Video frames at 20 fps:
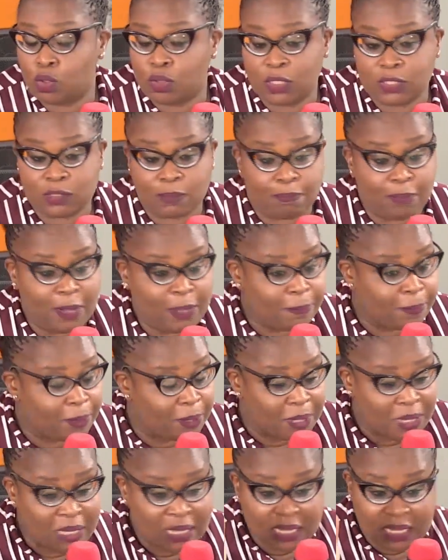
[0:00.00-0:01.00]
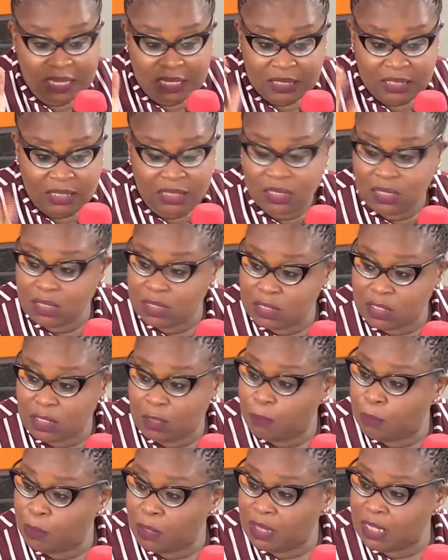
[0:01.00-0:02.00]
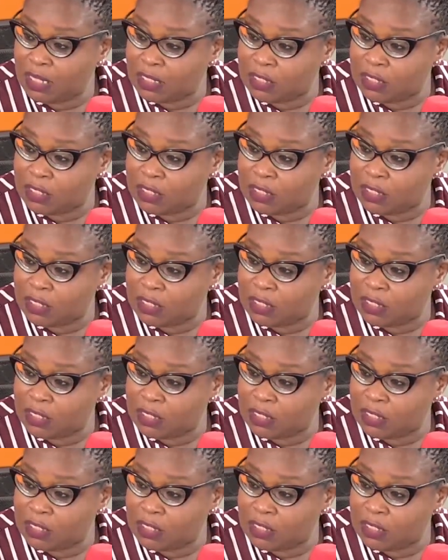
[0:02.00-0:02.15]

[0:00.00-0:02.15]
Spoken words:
there's a paper sitting somewhere that